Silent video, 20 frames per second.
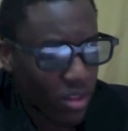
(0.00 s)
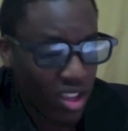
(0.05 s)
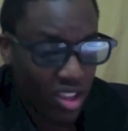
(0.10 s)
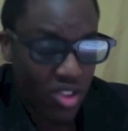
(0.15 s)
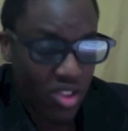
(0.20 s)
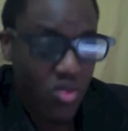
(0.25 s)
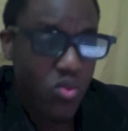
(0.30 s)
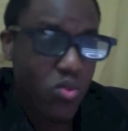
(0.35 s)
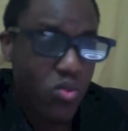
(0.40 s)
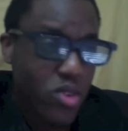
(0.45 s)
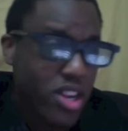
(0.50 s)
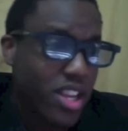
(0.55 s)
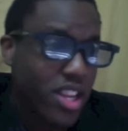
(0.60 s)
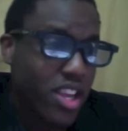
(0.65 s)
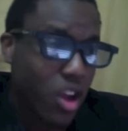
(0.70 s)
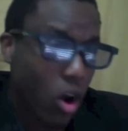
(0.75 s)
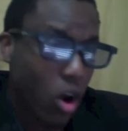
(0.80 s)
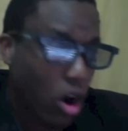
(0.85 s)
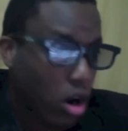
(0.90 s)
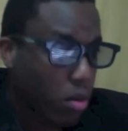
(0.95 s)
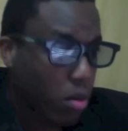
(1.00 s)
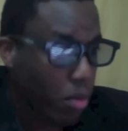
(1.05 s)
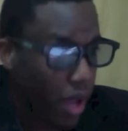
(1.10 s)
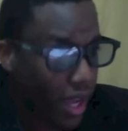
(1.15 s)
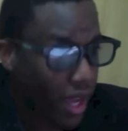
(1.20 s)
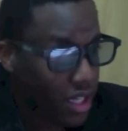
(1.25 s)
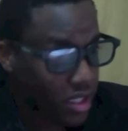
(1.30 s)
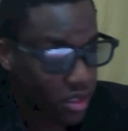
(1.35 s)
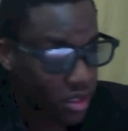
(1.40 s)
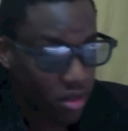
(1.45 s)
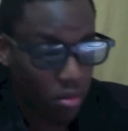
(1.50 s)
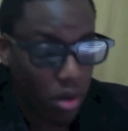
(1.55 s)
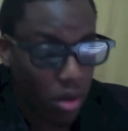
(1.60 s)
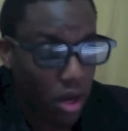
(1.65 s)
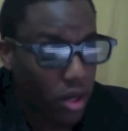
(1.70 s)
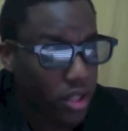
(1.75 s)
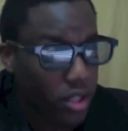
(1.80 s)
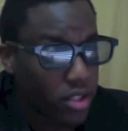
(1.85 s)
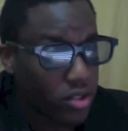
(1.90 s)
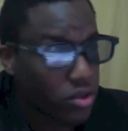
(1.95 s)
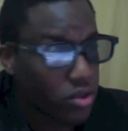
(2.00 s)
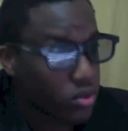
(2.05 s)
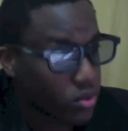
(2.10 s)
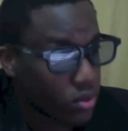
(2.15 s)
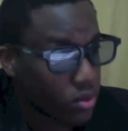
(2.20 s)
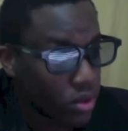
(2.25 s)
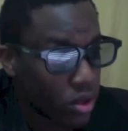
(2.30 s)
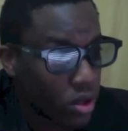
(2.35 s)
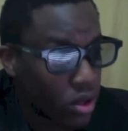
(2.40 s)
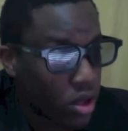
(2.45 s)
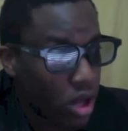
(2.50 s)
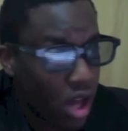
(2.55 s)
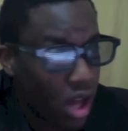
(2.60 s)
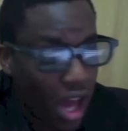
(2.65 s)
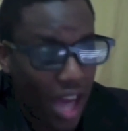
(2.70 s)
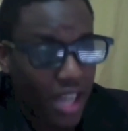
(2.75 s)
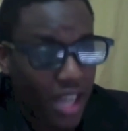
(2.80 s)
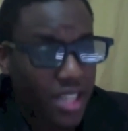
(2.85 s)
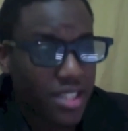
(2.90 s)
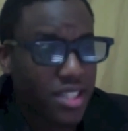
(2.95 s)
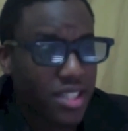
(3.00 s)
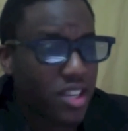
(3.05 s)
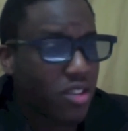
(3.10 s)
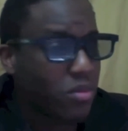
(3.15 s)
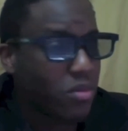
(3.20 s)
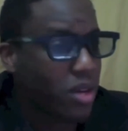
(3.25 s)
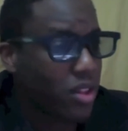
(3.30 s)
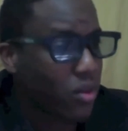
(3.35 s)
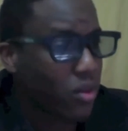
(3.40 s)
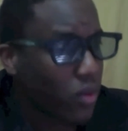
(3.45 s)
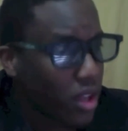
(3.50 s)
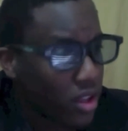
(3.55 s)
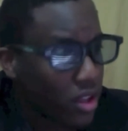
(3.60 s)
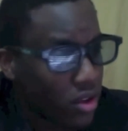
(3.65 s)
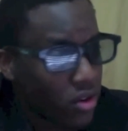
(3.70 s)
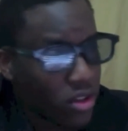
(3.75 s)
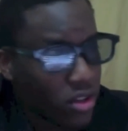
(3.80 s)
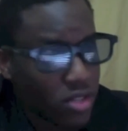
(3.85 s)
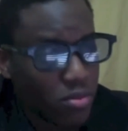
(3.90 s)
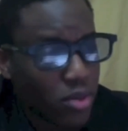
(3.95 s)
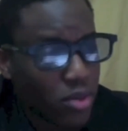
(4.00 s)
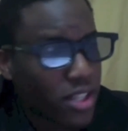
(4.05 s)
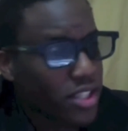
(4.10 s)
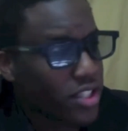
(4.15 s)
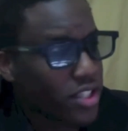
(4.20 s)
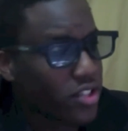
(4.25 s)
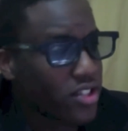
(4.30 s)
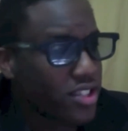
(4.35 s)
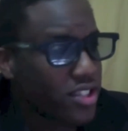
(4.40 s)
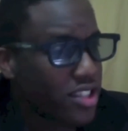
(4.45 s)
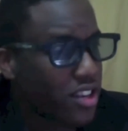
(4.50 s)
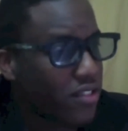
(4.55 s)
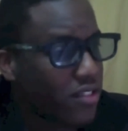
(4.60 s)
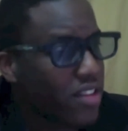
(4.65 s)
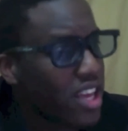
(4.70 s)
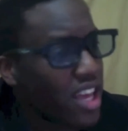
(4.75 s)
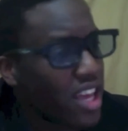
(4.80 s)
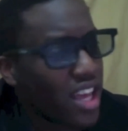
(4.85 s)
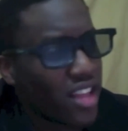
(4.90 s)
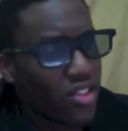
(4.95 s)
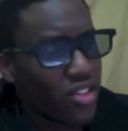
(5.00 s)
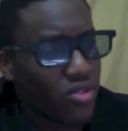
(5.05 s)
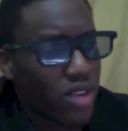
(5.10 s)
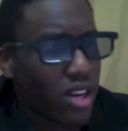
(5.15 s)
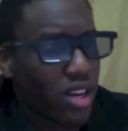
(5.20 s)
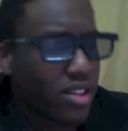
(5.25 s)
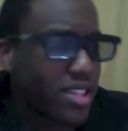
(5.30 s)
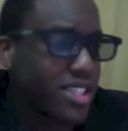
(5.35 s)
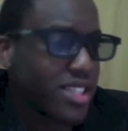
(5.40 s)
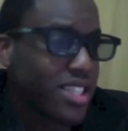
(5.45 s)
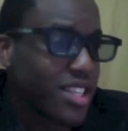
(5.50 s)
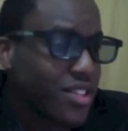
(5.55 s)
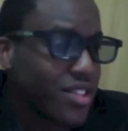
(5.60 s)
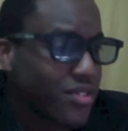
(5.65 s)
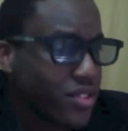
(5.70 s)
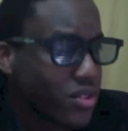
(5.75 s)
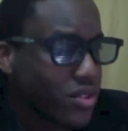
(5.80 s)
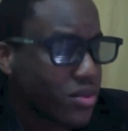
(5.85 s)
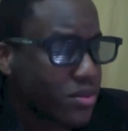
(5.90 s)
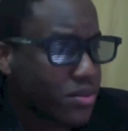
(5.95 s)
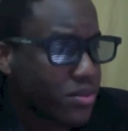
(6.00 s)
You really are passionate about it too. I can tell by the way you're expressing yourself throughout this interview.